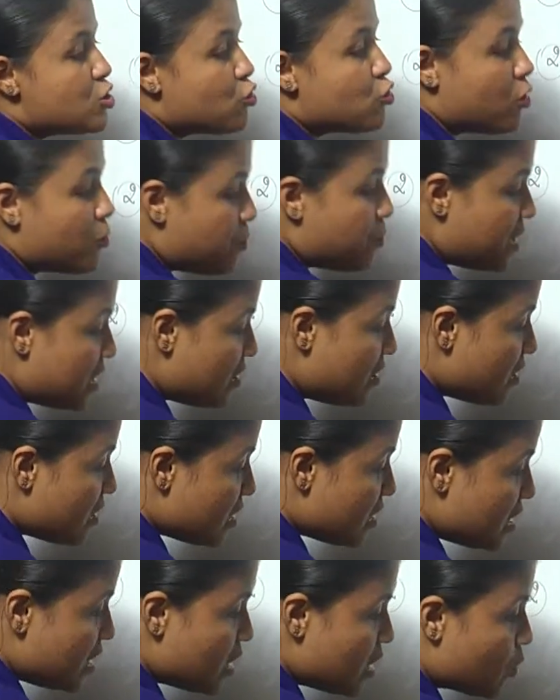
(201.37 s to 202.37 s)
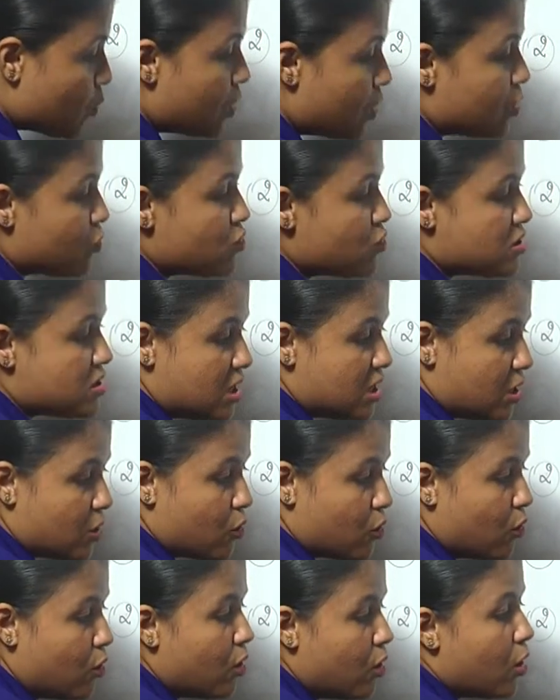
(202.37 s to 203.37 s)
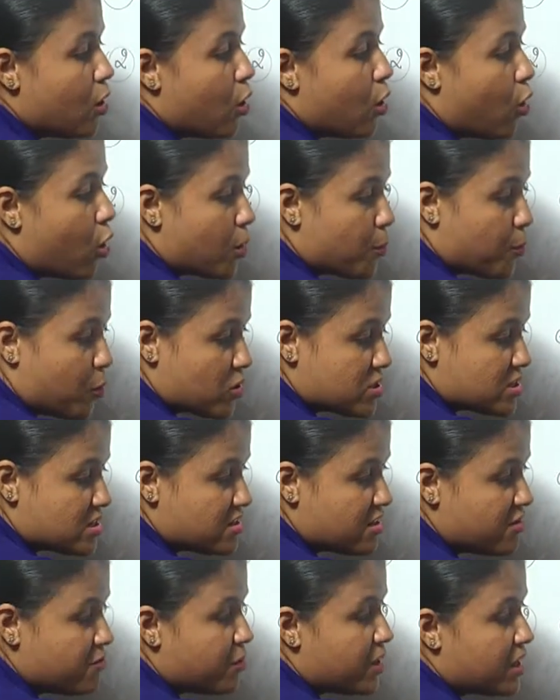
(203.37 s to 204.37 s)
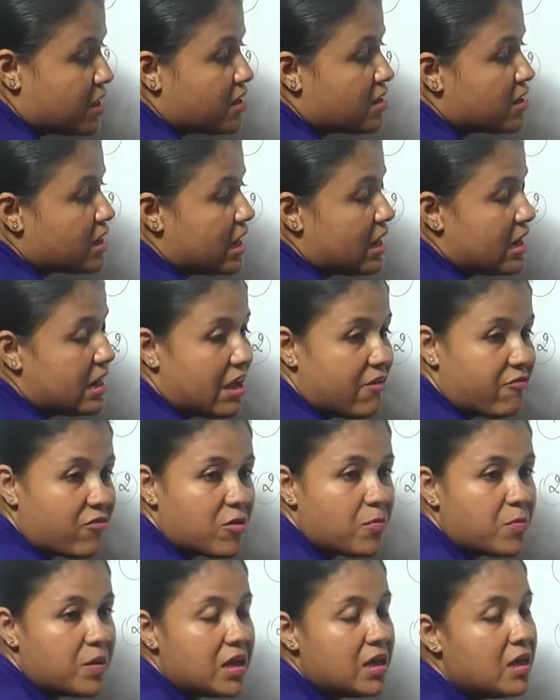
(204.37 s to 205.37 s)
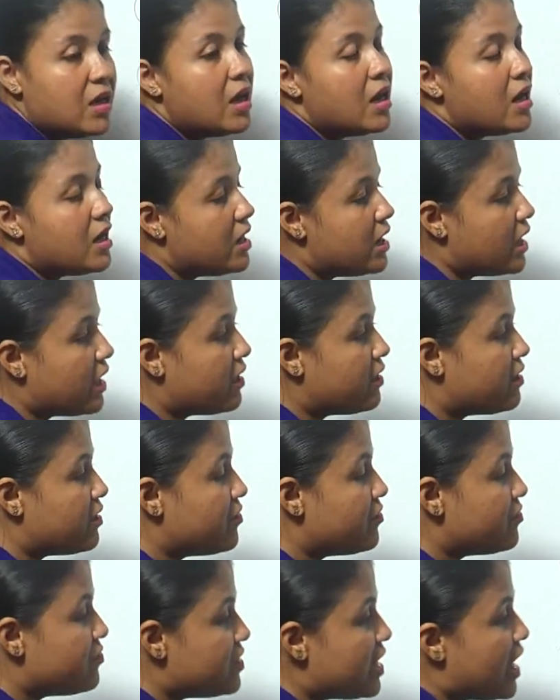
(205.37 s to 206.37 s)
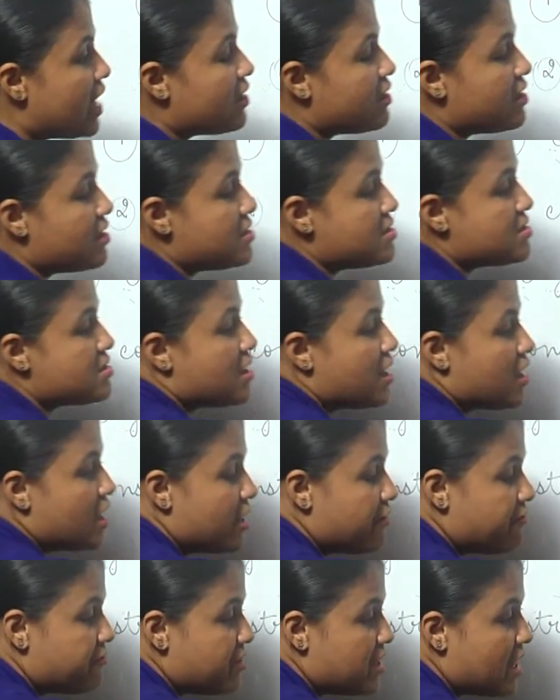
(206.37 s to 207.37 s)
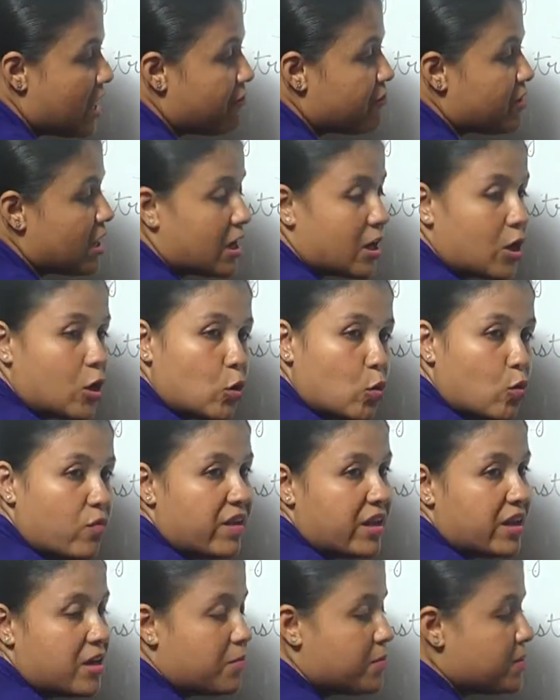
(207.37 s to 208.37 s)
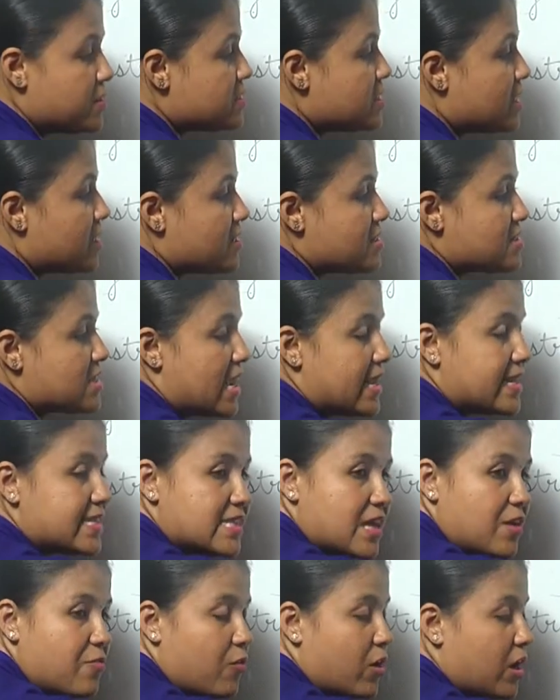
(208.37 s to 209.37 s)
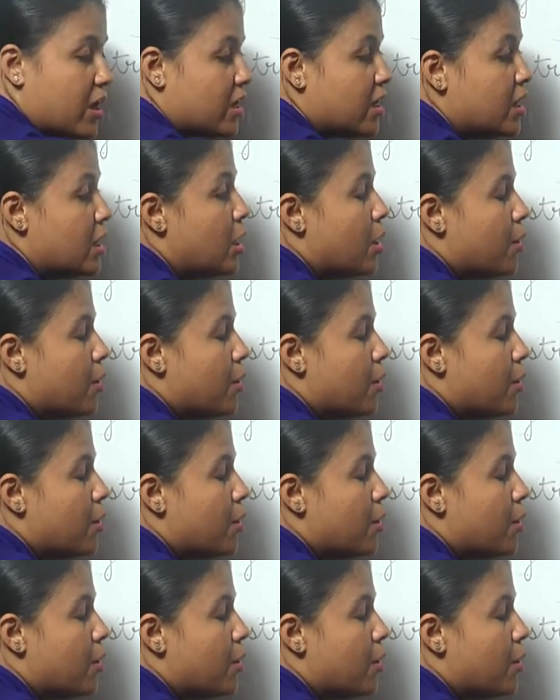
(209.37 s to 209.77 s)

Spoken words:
should be equal to zero or positive, but it can never be negative. That is, if we have taken two variables, that is x and y,